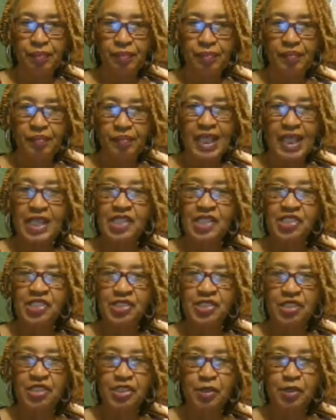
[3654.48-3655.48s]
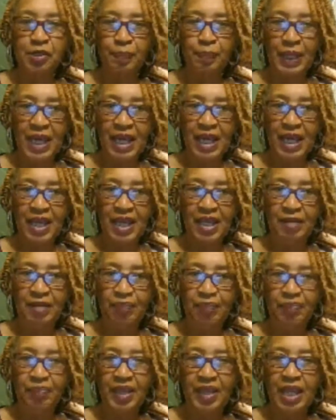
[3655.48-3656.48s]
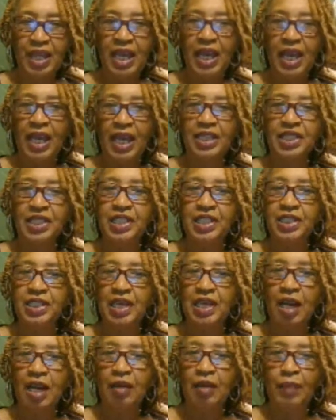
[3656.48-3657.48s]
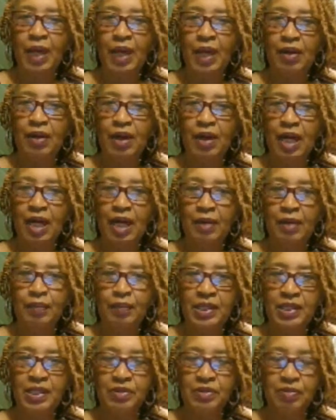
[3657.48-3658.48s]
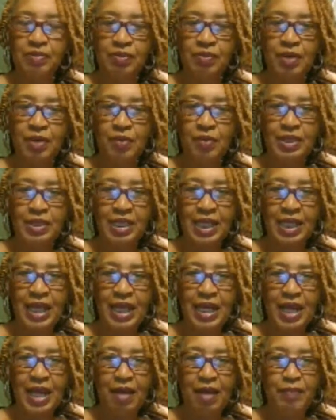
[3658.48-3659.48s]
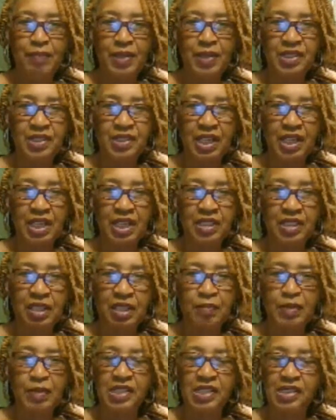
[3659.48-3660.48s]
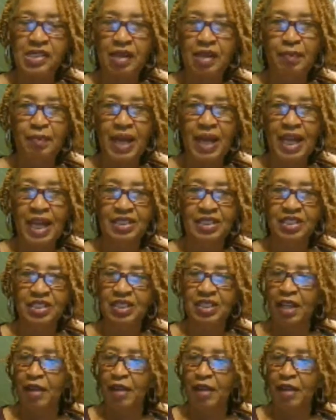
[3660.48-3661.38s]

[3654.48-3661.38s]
his sister played, and she talked about Miss, what was the lady name? Miss Jessie or Miss somebody. She said